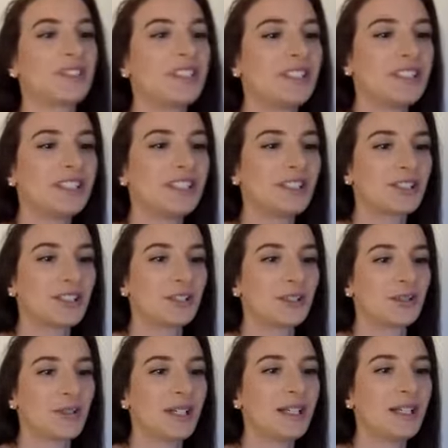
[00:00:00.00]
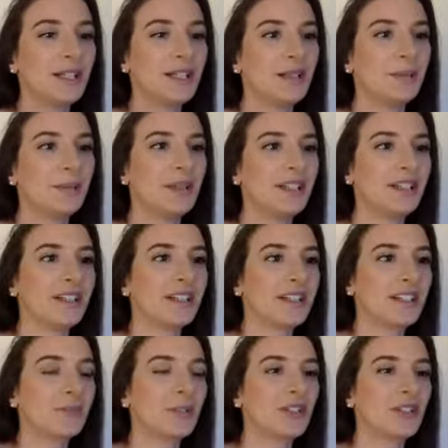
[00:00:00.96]
Instagram,
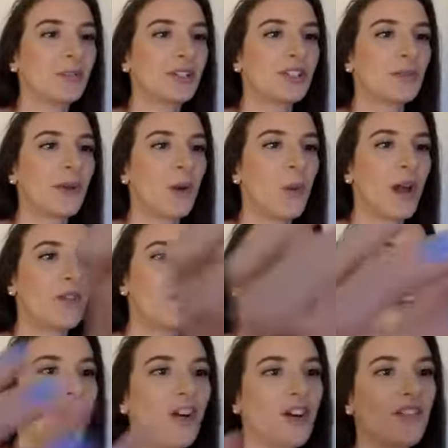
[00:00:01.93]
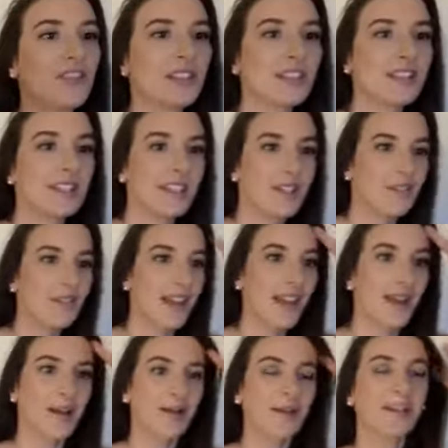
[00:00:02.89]
come on, let me turn my Wi-Fi off. Let's see if
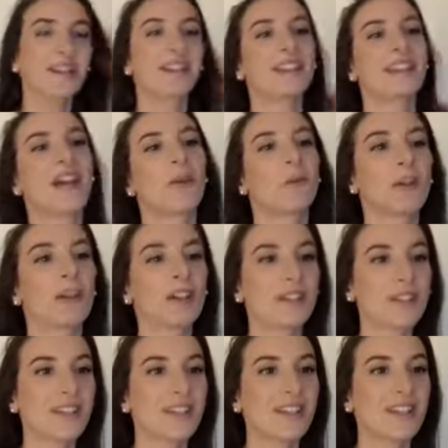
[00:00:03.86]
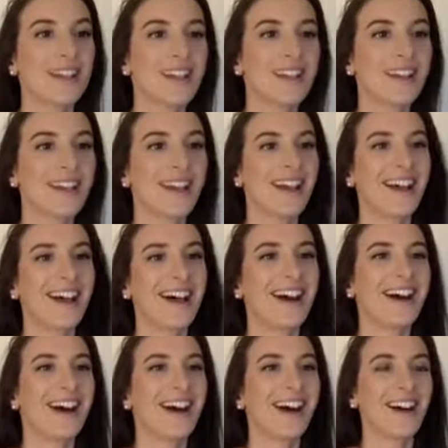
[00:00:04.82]
that works.
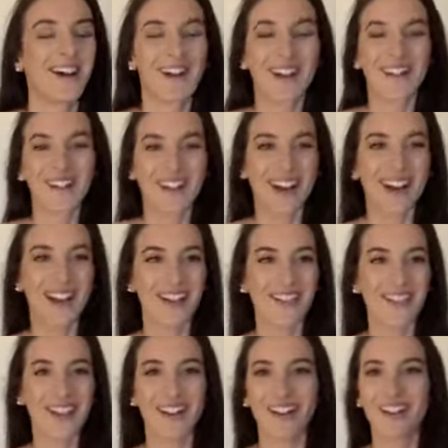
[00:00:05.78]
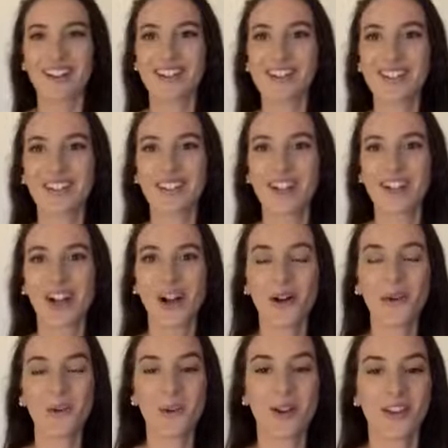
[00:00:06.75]
All right, we are good to
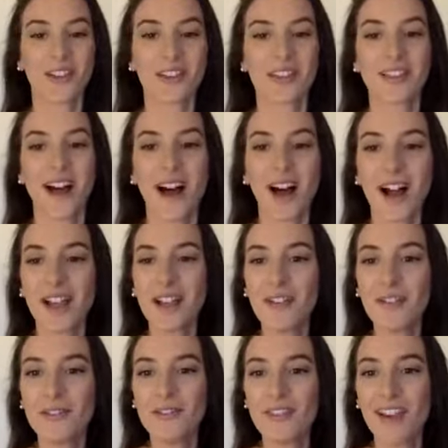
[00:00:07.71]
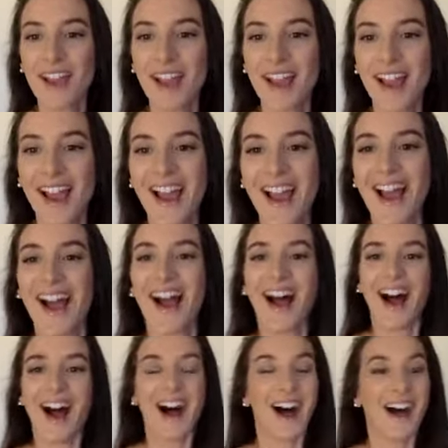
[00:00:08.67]
go. We are live.
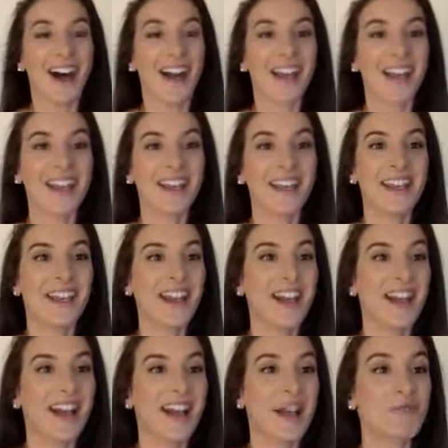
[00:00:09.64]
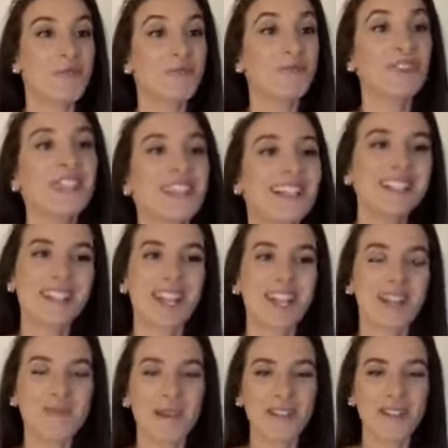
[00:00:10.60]
I am really
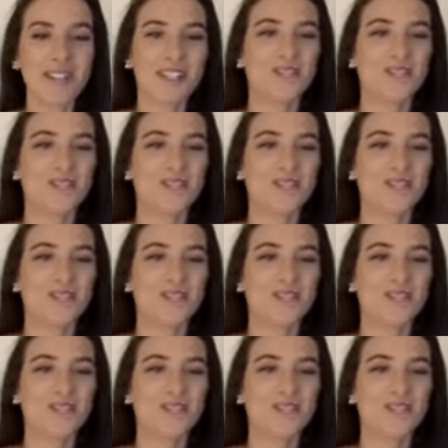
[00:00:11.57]
excited about this